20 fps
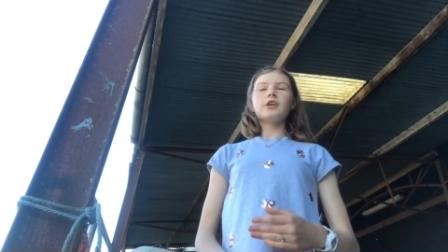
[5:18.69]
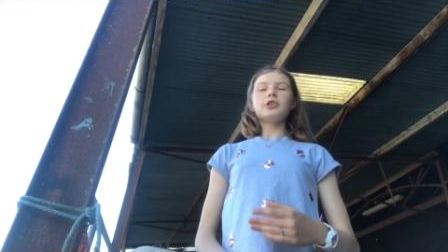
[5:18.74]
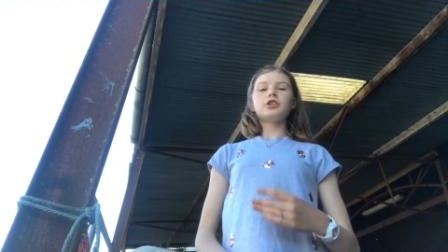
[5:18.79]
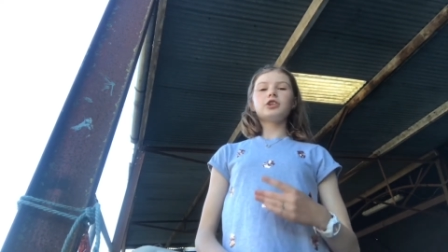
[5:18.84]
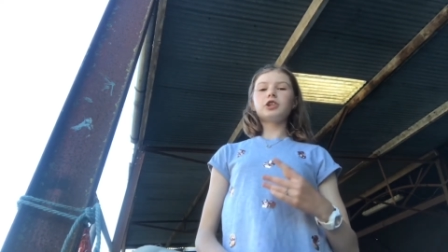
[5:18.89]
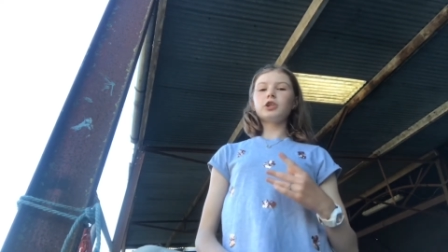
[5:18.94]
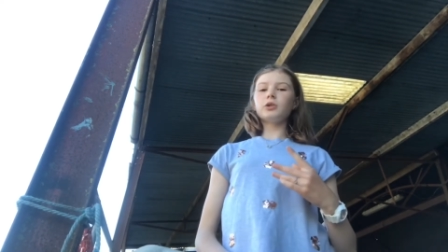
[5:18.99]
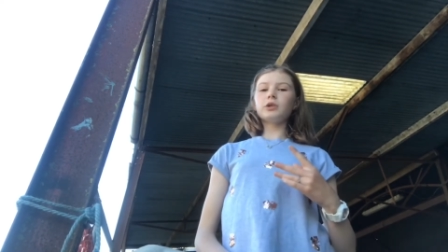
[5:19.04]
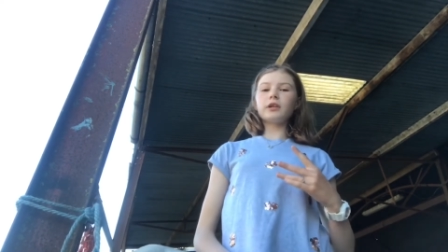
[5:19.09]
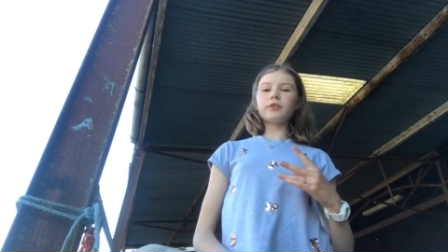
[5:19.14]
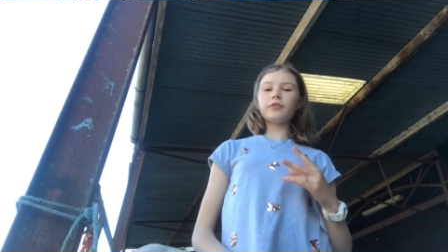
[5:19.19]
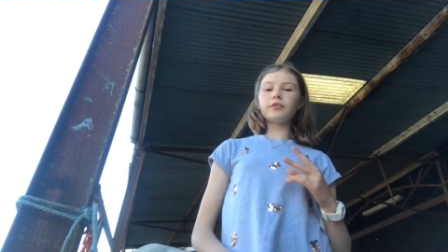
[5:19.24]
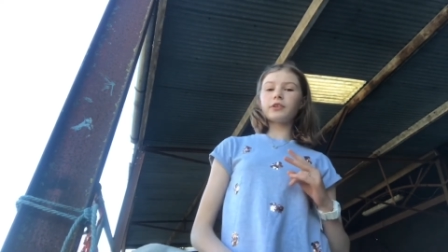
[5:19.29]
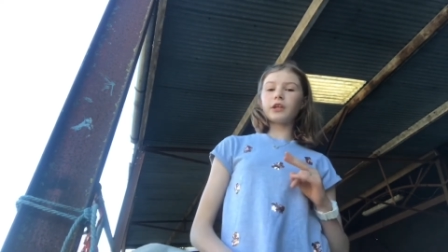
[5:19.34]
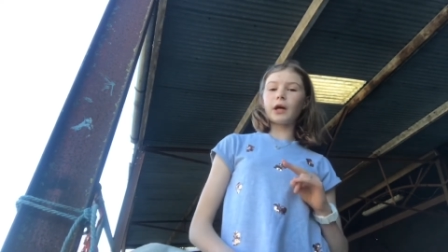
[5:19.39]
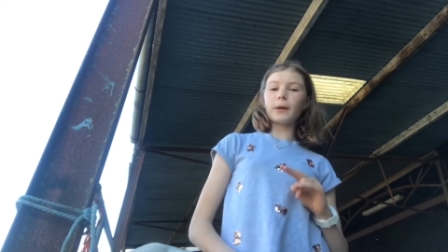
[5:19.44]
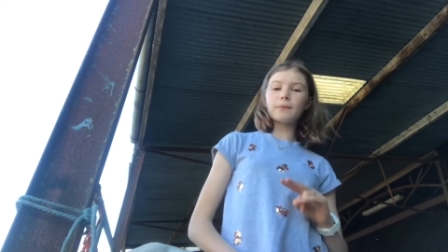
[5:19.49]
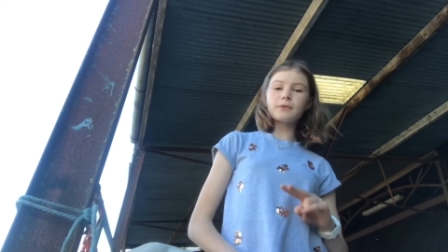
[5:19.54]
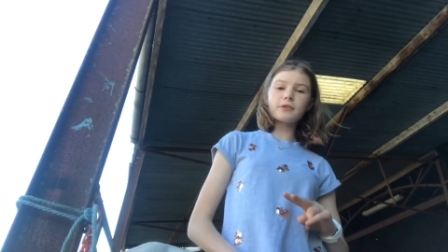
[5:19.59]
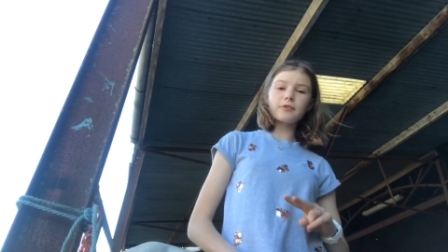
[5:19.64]
two different
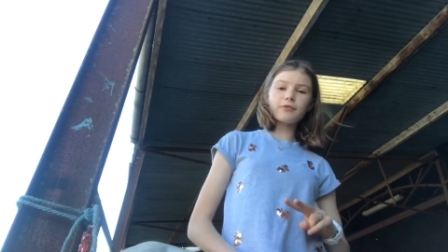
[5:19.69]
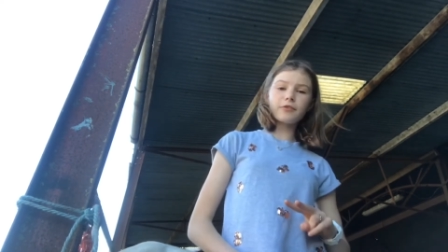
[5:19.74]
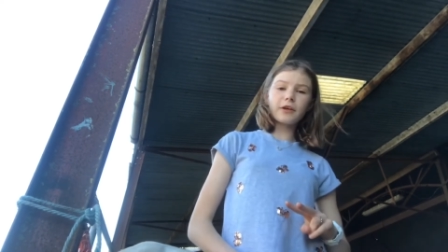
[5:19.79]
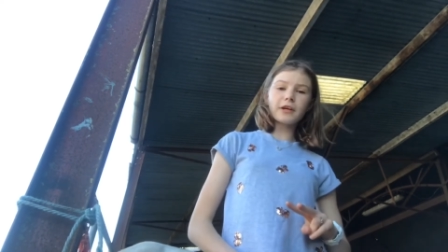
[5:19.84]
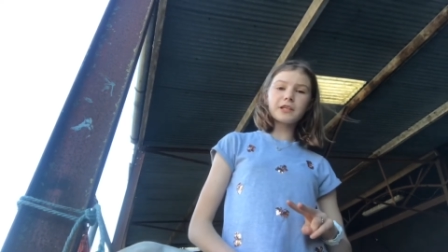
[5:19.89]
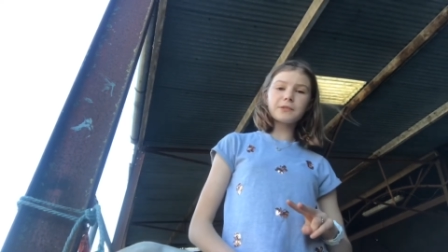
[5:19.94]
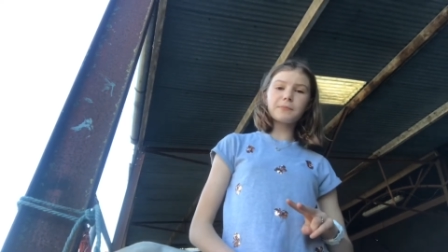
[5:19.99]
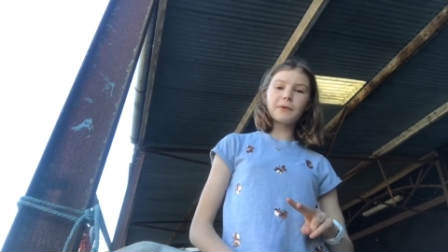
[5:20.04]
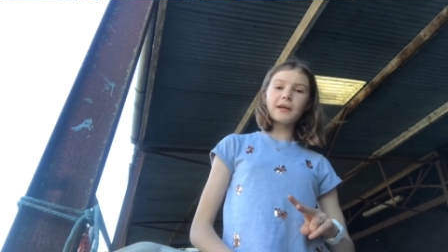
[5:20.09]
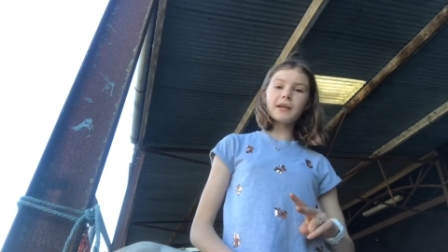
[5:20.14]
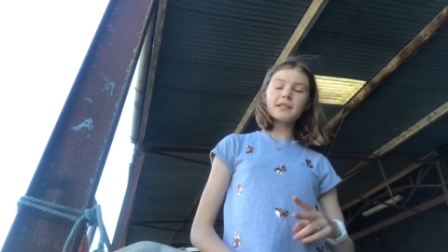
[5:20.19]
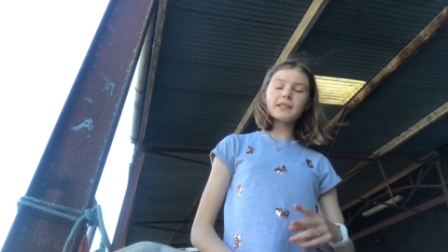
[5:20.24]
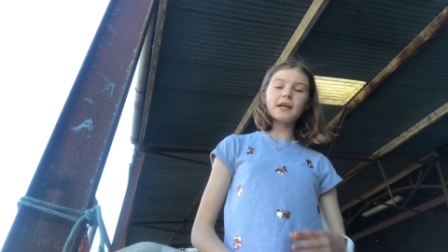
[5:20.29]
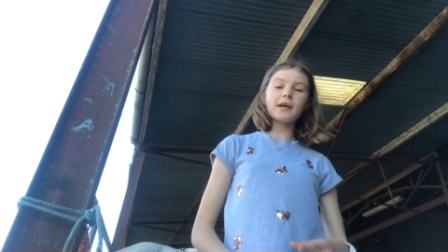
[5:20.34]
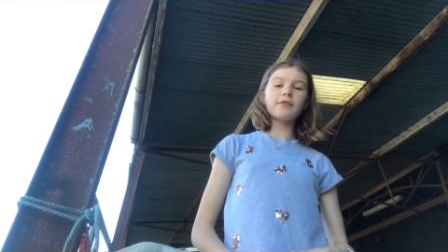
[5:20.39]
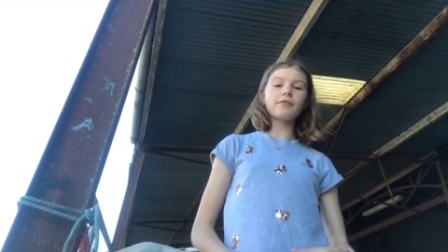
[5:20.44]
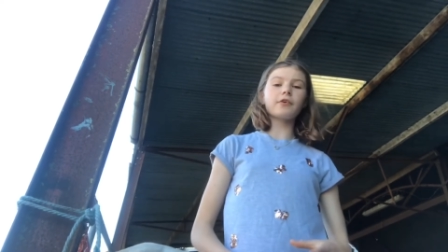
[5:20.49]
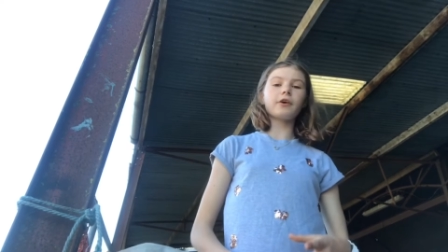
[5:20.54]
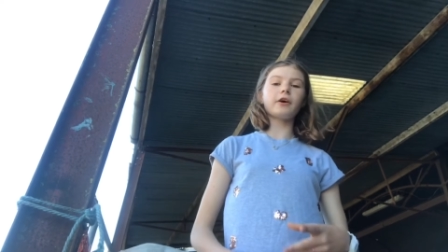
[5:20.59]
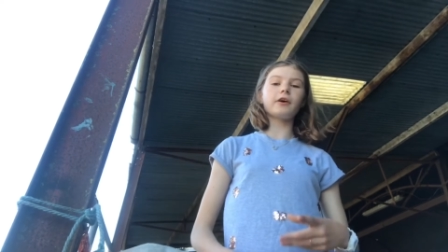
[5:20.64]
types of fly sprays
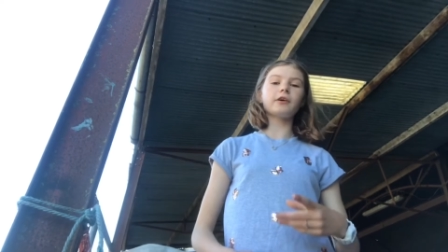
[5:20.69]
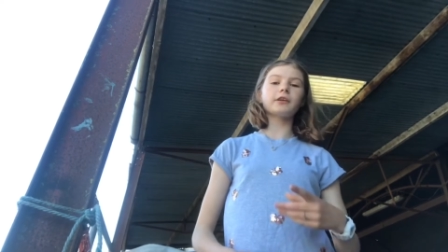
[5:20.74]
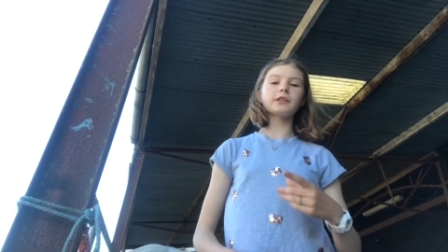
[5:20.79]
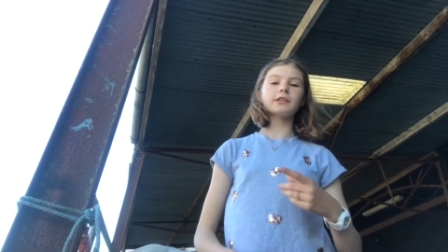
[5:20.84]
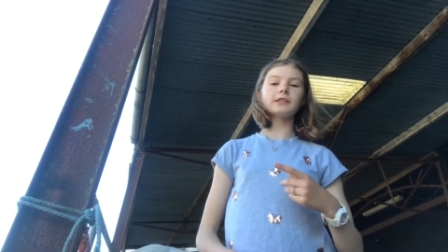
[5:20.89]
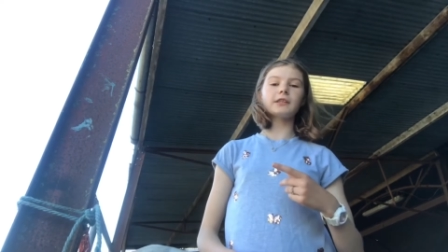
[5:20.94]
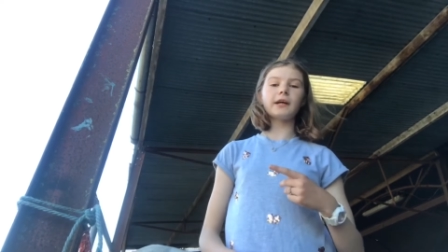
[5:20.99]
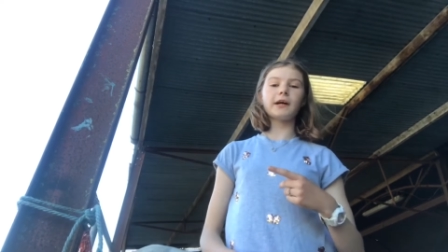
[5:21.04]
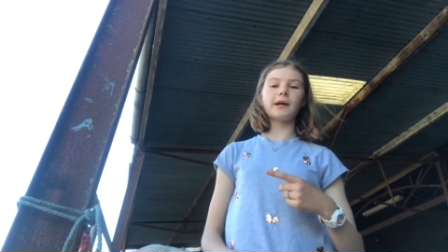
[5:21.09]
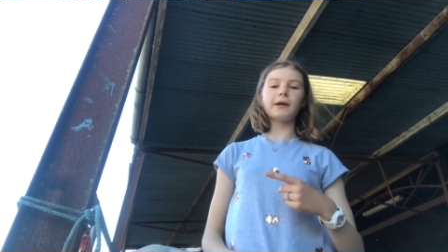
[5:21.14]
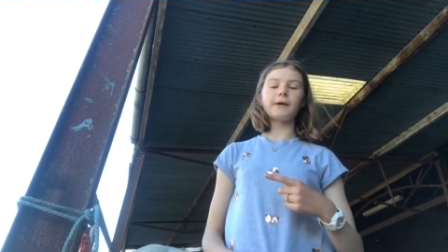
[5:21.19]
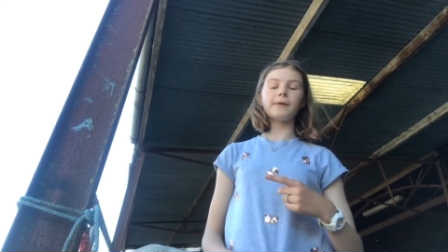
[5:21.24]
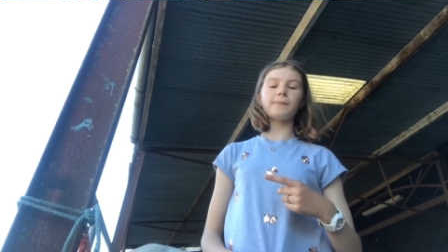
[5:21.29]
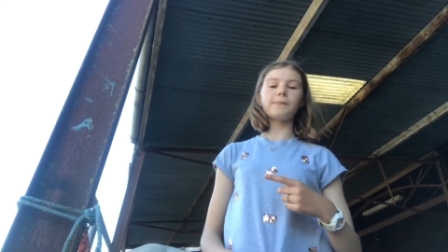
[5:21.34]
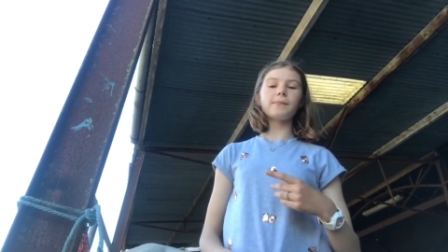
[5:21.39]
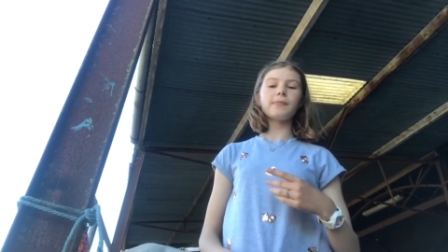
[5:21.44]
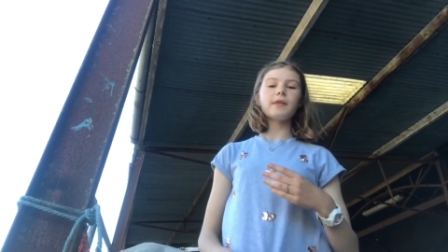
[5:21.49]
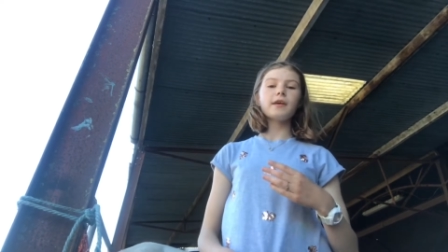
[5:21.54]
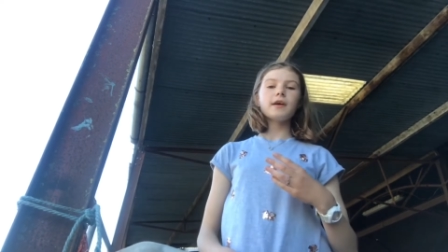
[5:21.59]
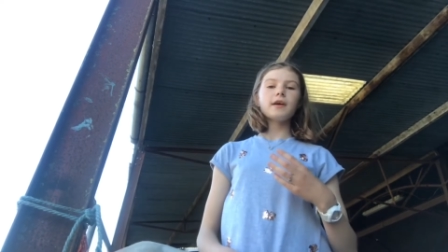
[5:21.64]
I've got
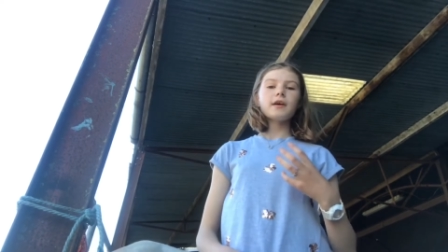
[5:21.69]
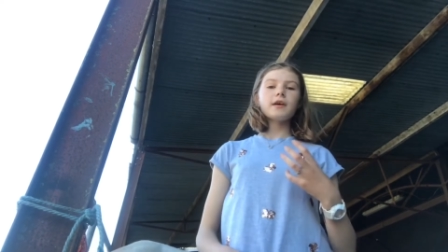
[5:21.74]
um,